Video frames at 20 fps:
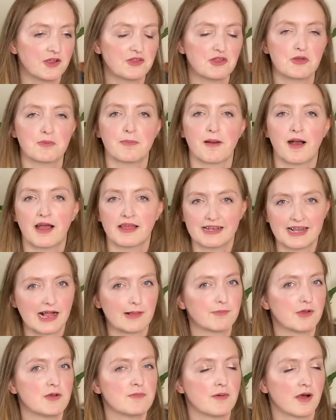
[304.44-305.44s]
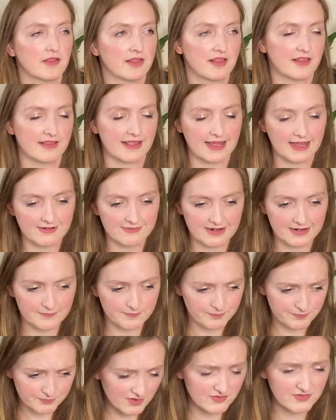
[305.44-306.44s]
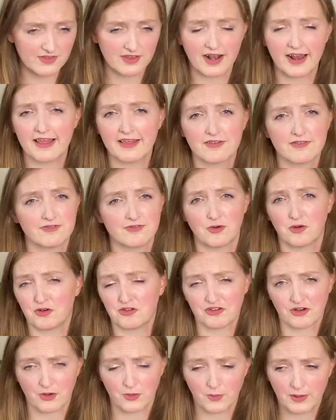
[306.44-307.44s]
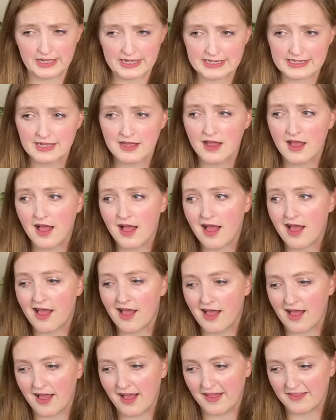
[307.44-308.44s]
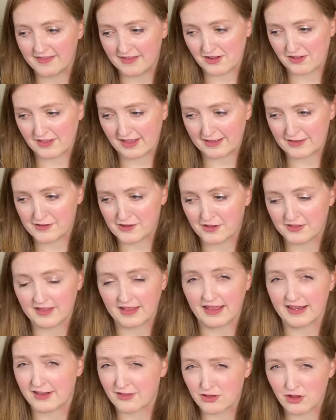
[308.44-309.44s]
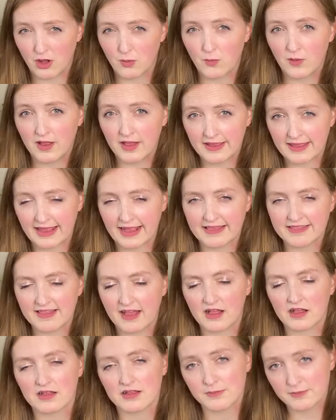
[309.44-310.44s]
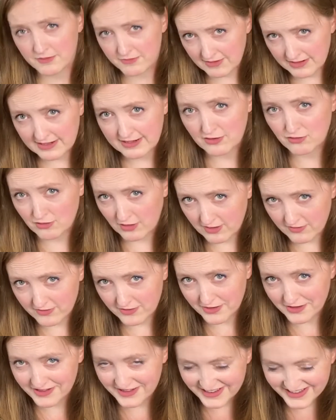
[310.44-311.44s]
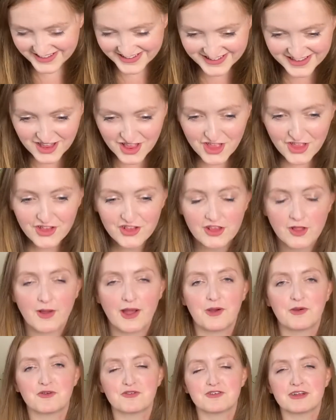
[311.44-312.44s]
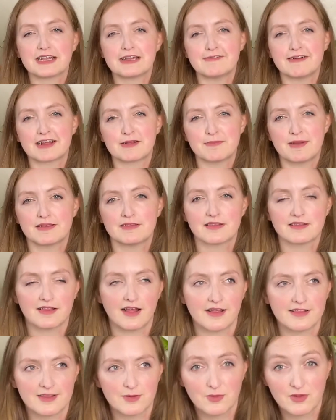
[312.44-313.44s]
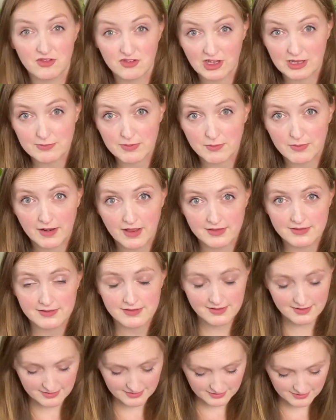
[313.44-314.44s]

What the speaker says: you buy an elbow monstera for like 400 quid and then you take a cutting and it's not working, that can be really stressful. So I would really recommend starting with cheaper plants.